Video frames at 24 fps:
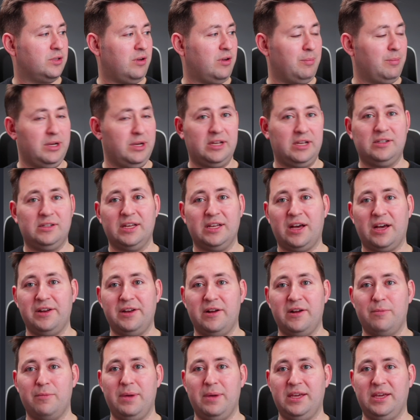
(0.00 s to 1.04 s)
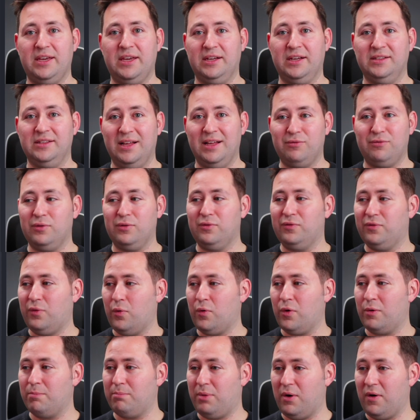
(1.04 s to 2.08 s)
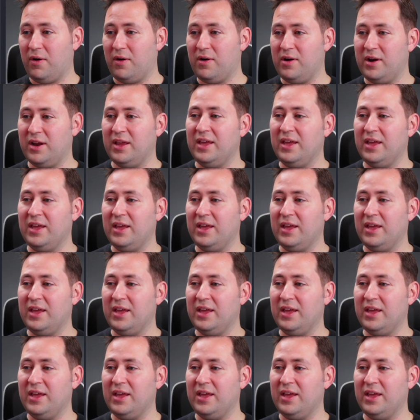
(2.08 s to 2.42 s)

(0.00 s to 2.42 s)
So I'm going to click on here, making a level 4 bard,